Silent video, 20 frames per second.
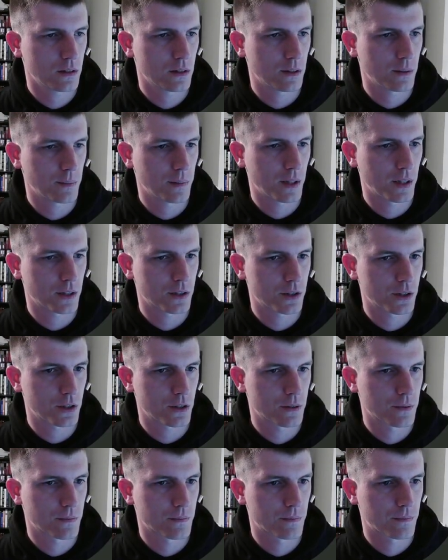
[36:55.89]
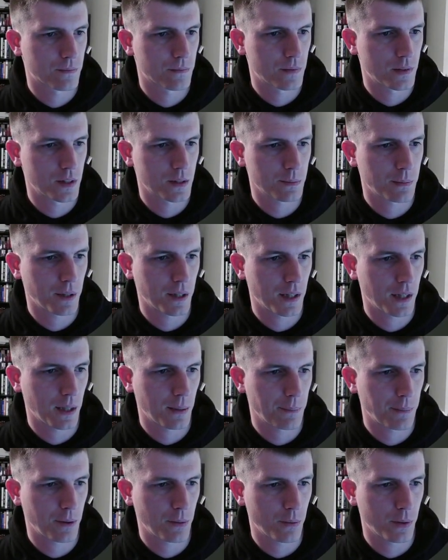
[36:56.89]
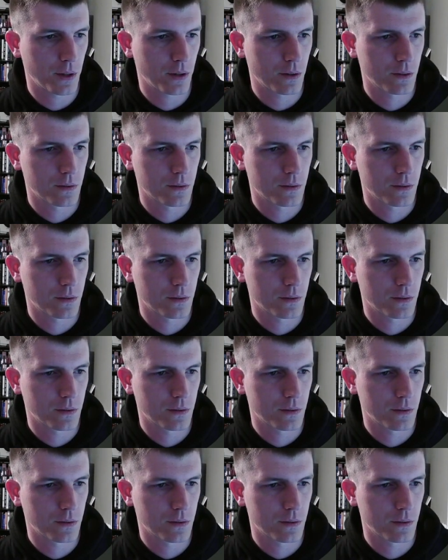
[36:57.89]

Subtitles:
I'm not sure. This might not be real.